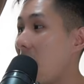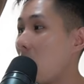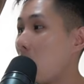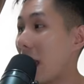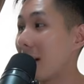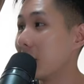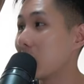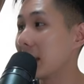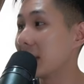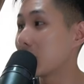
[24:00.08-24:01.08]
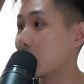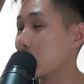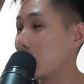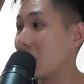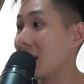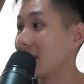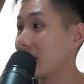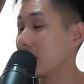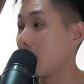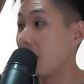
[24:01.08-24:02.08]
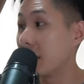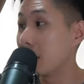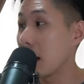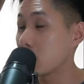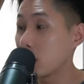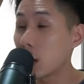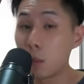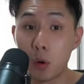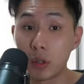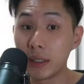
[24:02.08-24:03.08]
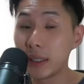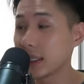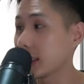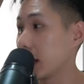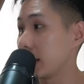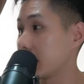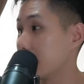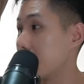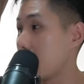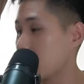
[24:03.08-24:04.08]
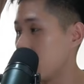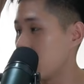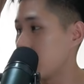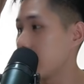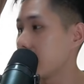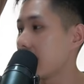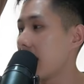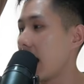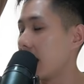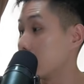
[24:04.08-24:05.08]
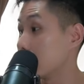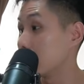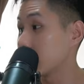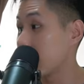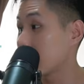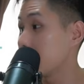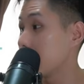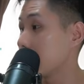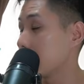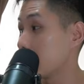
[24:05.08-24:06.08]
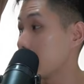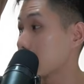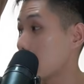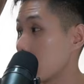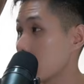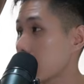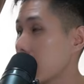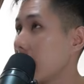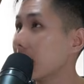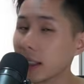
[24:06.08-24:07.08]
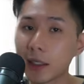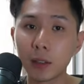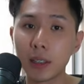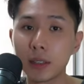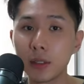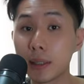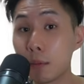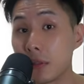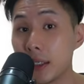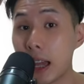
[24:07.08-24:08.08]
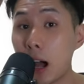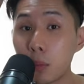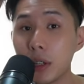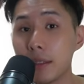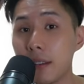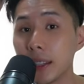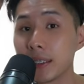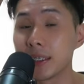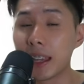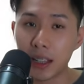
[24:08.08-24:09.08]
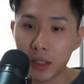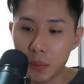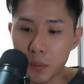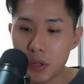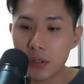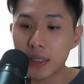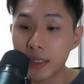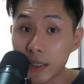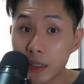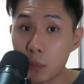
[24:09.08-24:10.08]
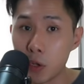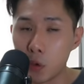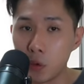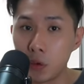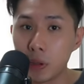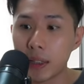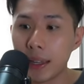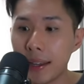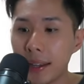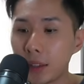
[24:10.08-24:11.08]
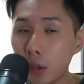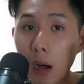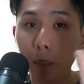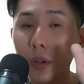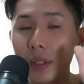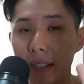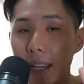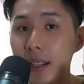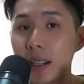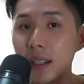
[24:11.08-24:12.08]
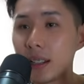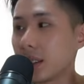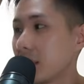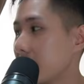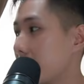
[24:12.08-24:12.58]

we have looked into the memory components, like the memory unit and also the secondary storage. Let's look into some of the output devices that a computer system use to output data for